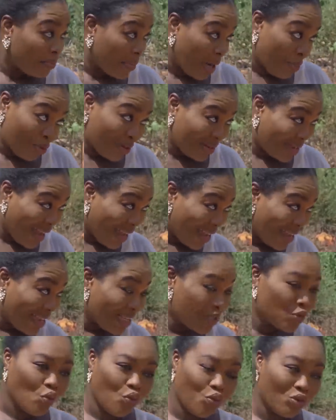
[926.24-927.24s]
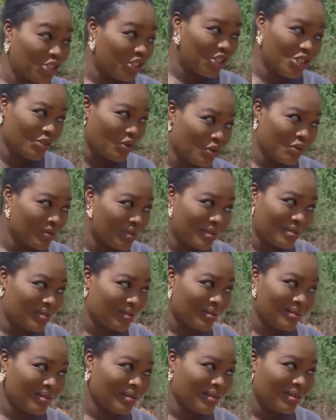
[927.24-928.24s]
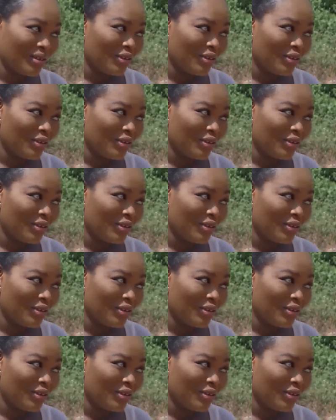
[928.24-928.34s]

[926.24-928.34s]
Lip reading: My brother is watching us.